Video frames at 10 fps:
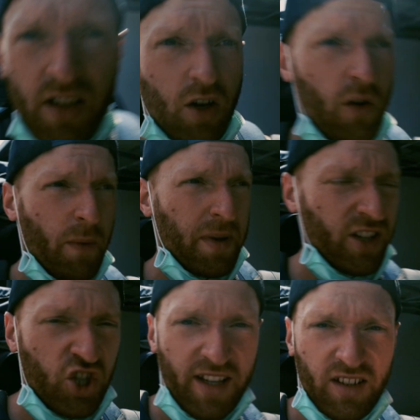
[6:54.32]
So
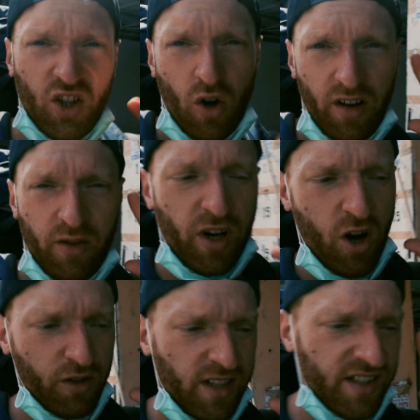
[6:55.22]
Fabienne checked in total three
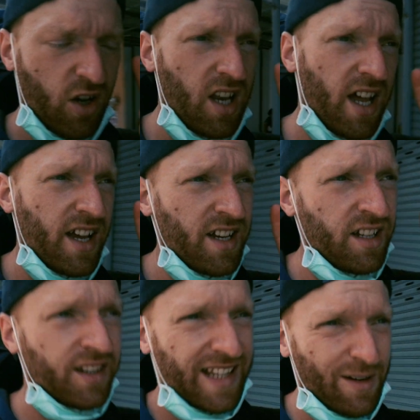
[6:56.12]
hotels online.
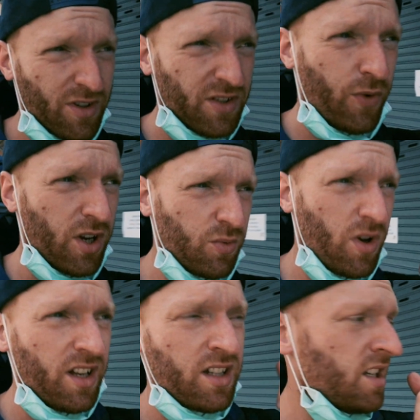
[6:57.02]
That was the first
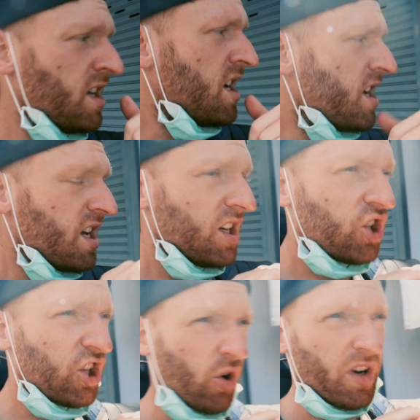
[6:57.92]
one.
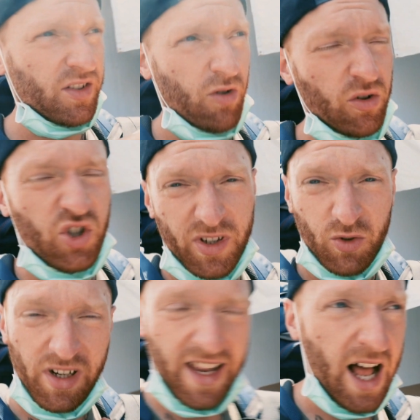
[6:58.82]
She showed us around, she was
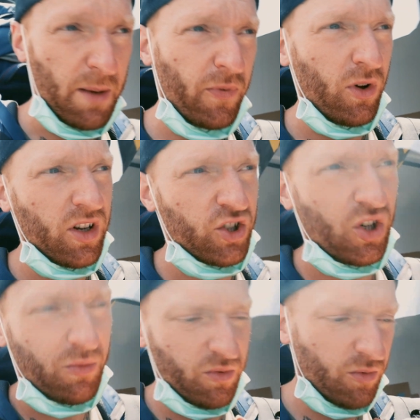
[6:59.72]
really helpful,
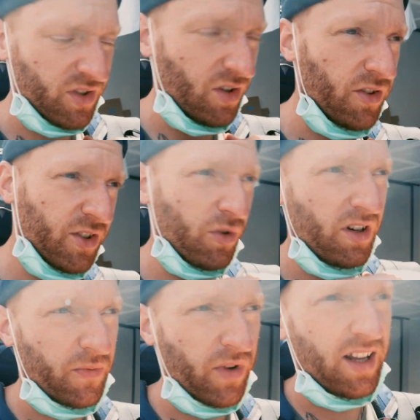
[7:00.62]
she was also
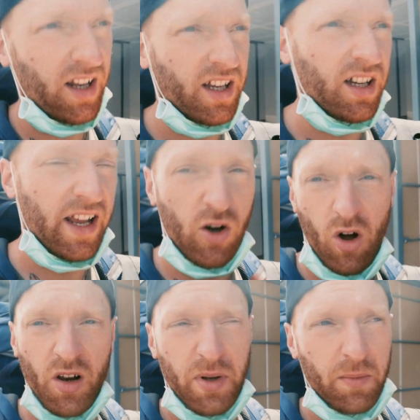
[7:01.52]
really friendly, like
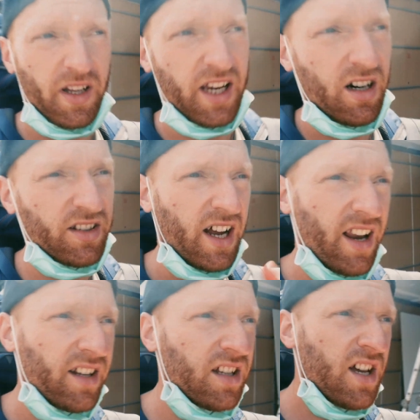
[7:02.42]
all the people here in
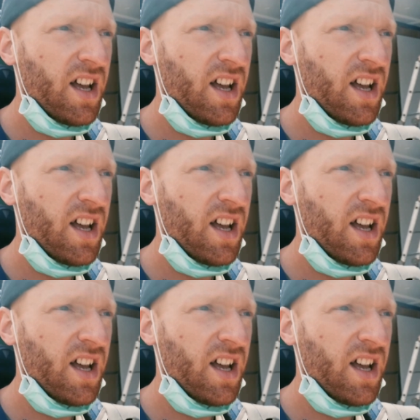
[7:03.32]
Thailand.